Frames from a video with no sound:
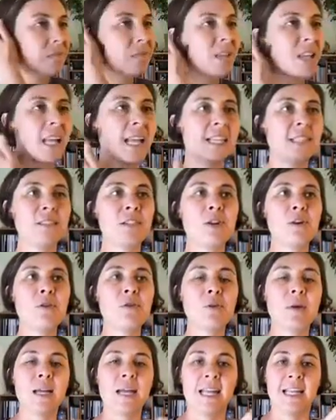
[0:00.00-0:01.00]
And
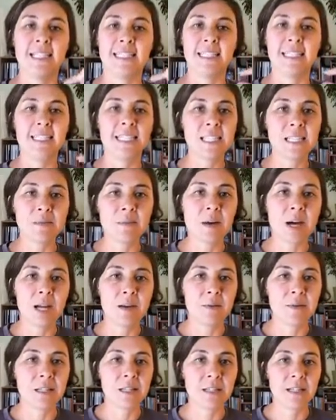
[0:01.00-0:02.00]
so it sits at the
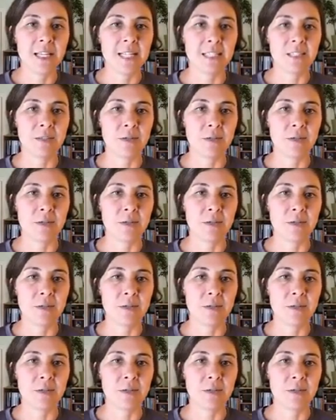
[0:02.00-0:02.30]
bottom of the list.